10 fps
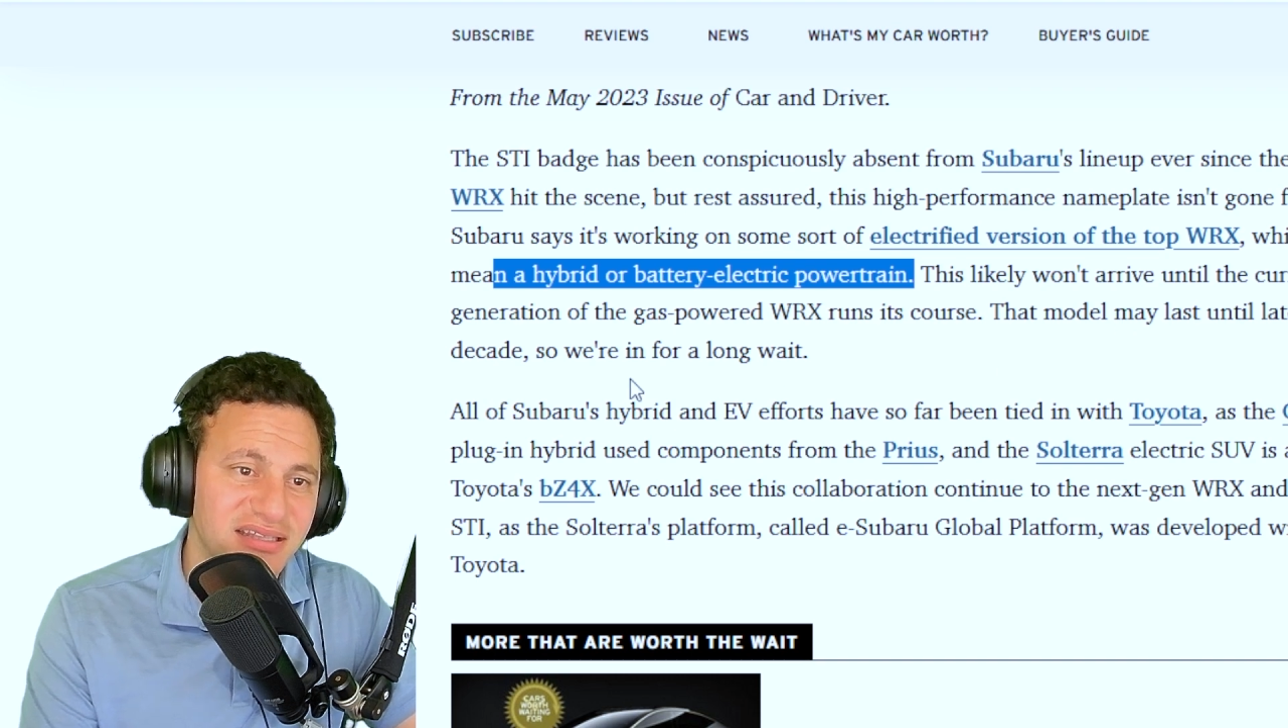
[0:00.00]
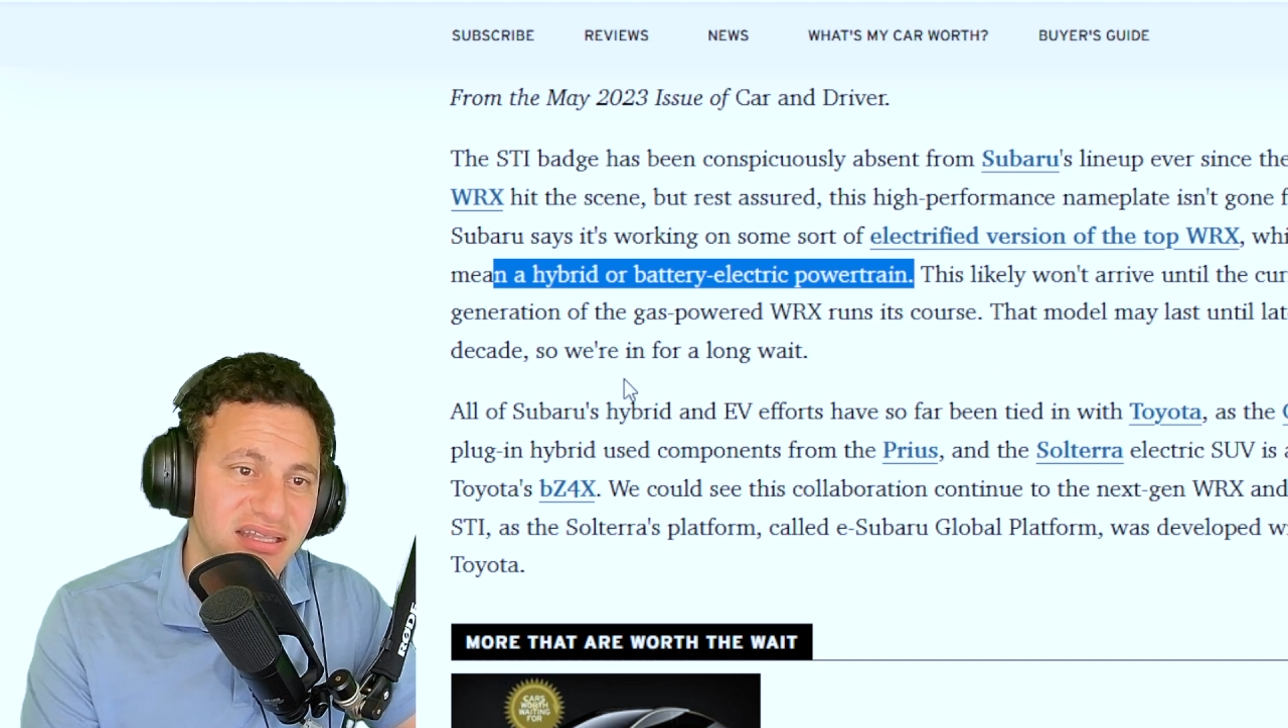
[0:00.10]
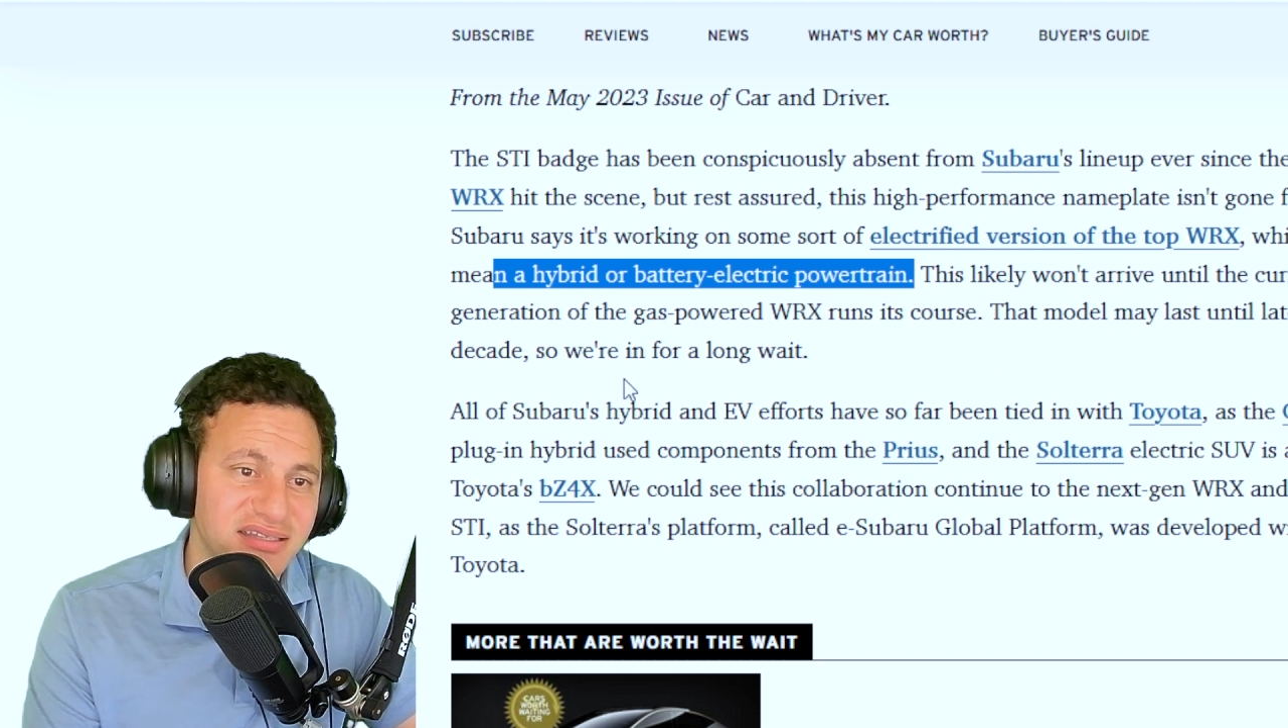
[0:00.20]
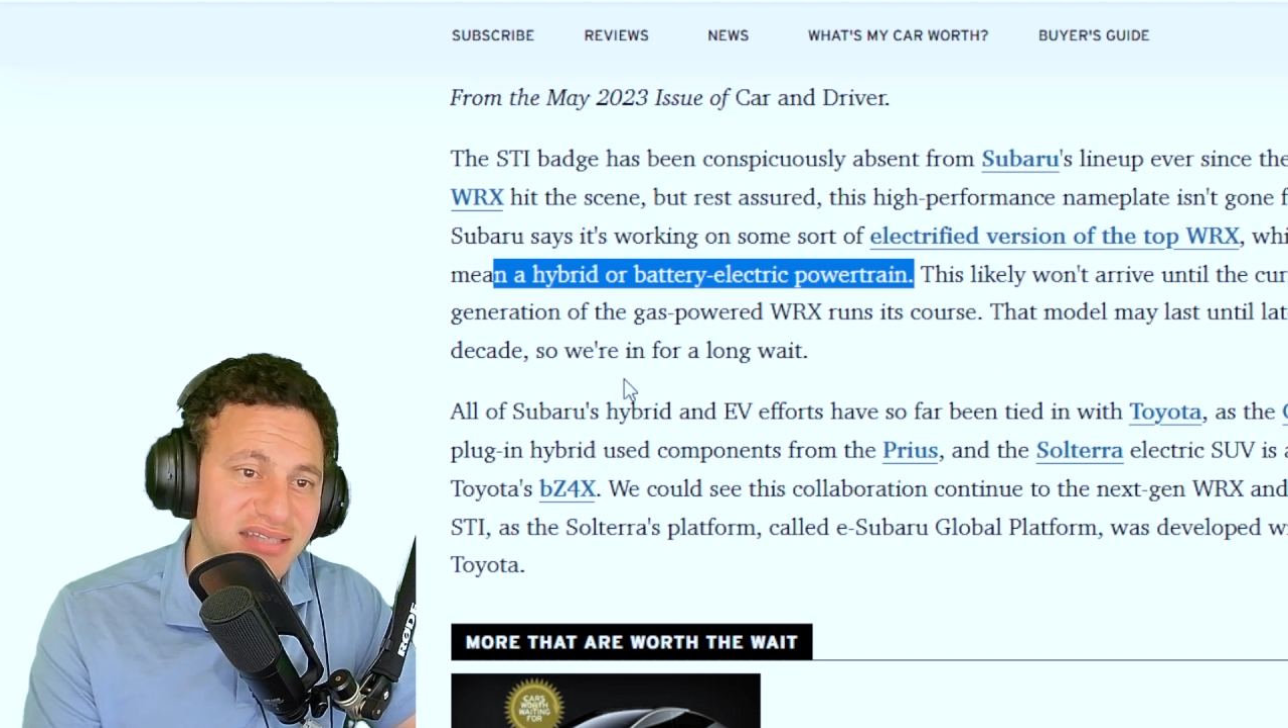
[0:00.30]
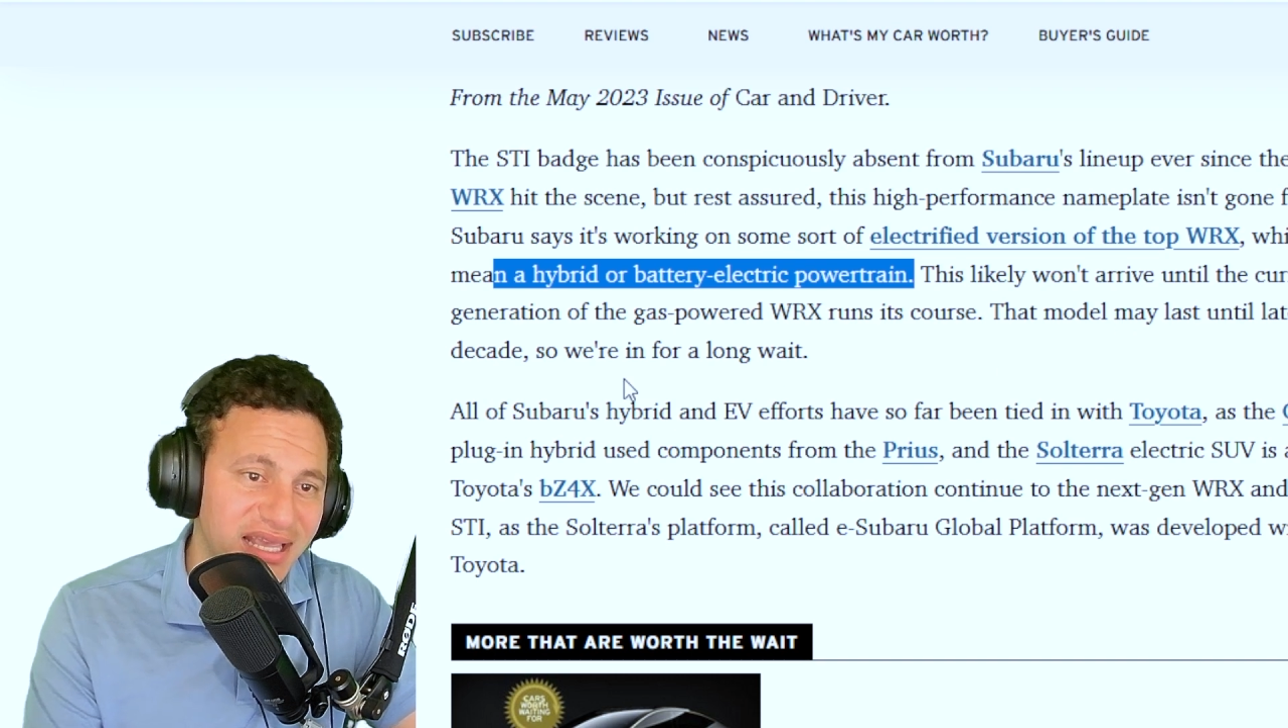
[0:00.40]

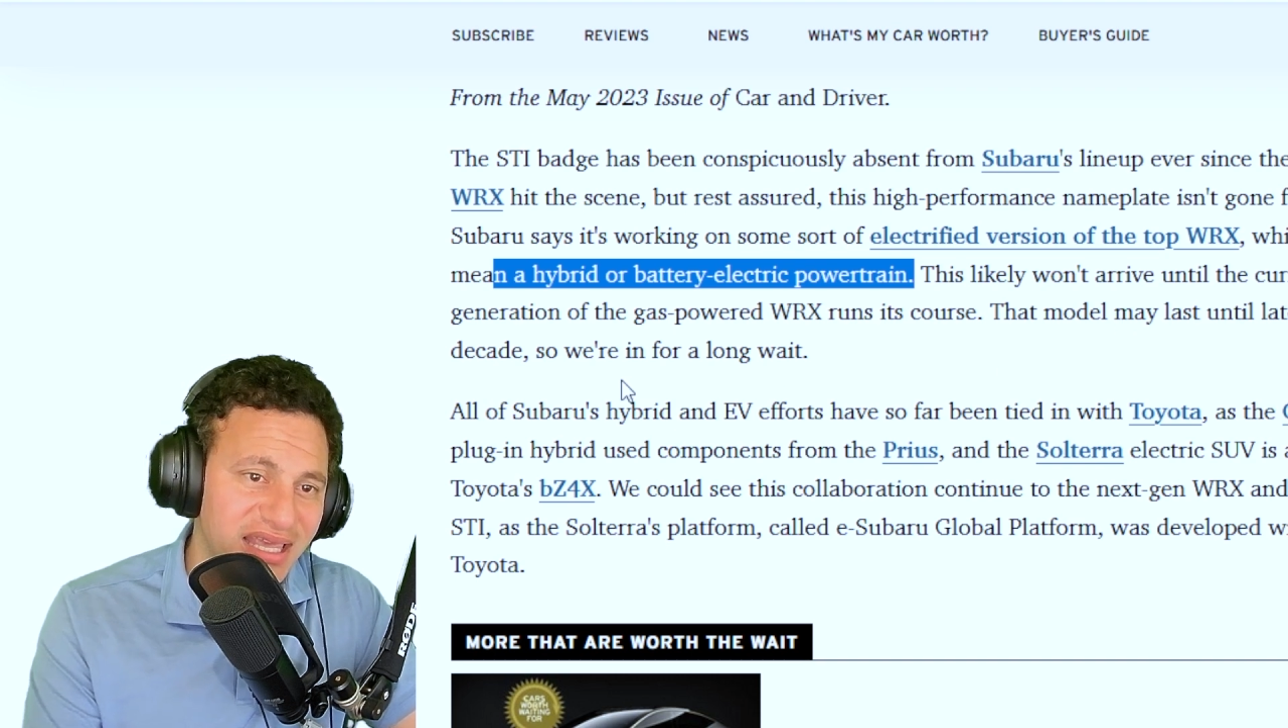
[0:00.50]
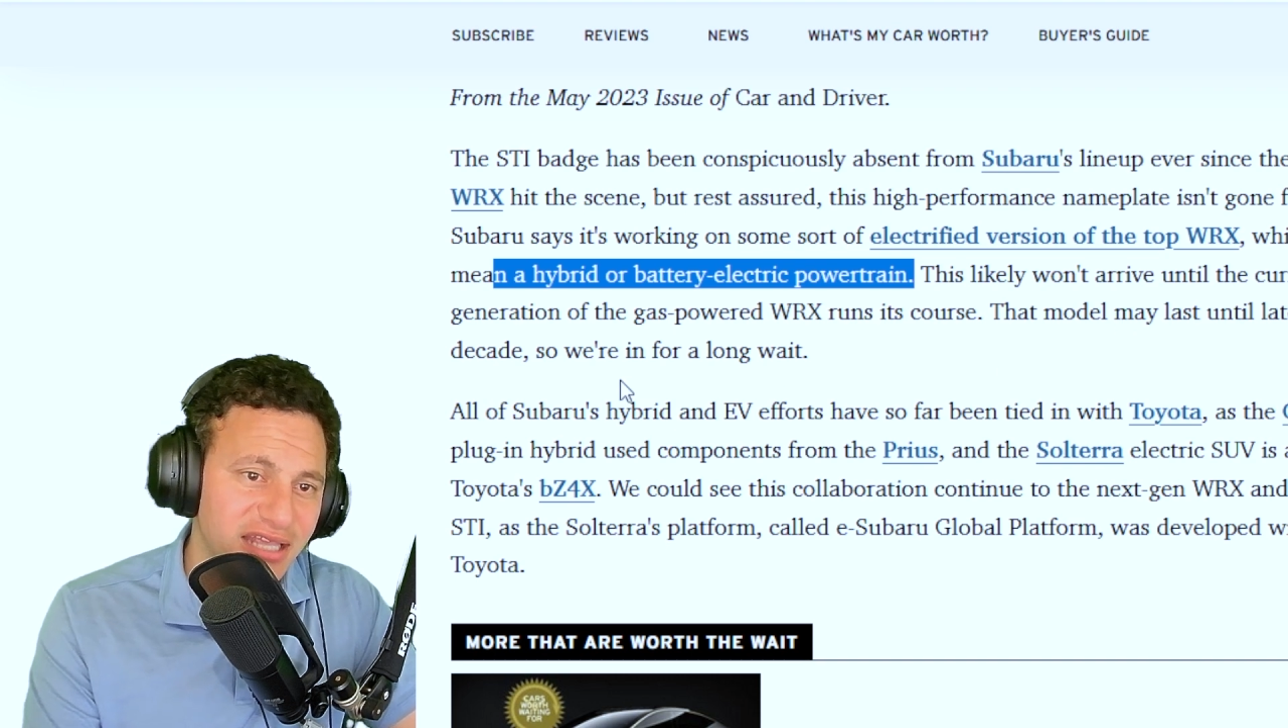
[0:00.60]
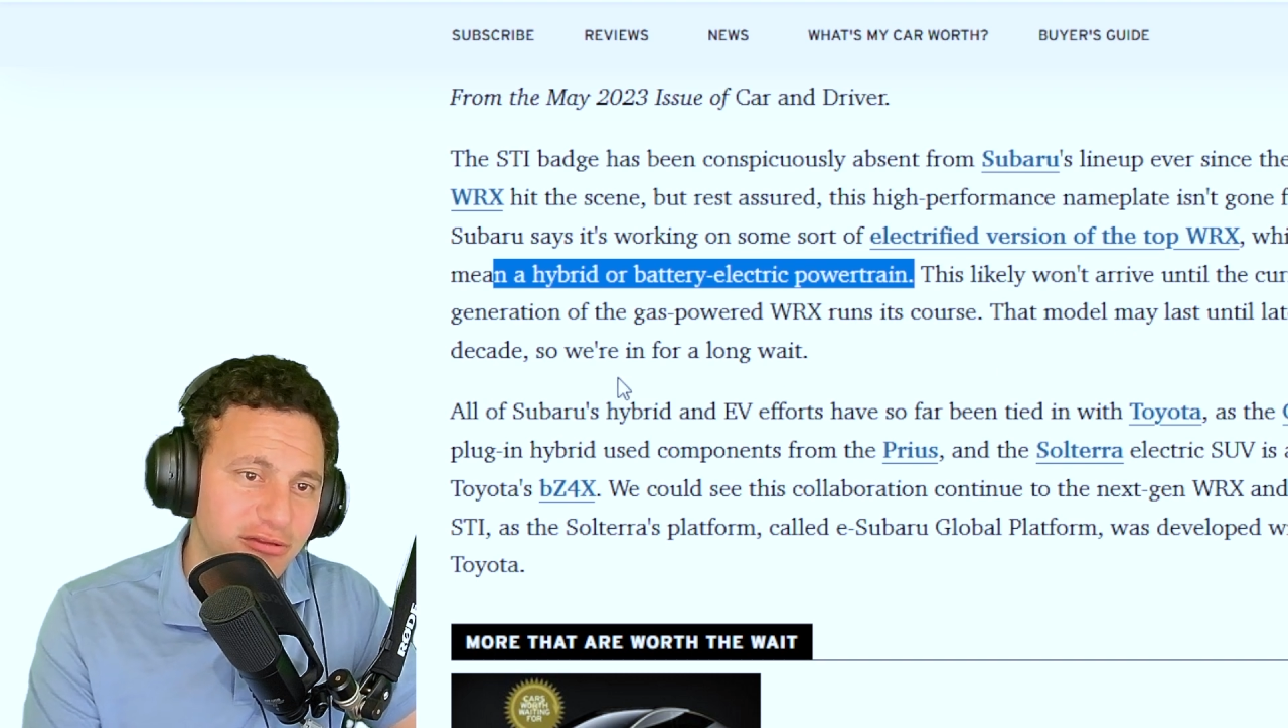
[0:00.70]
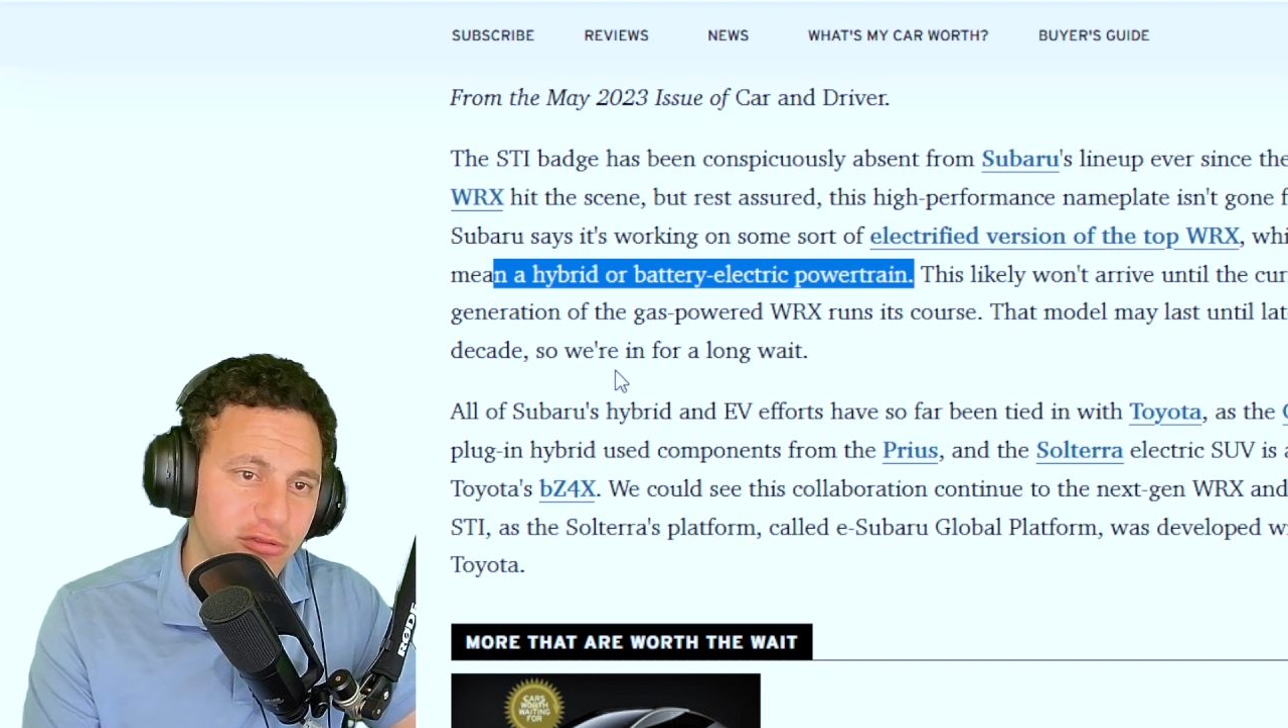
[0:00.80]
in decade,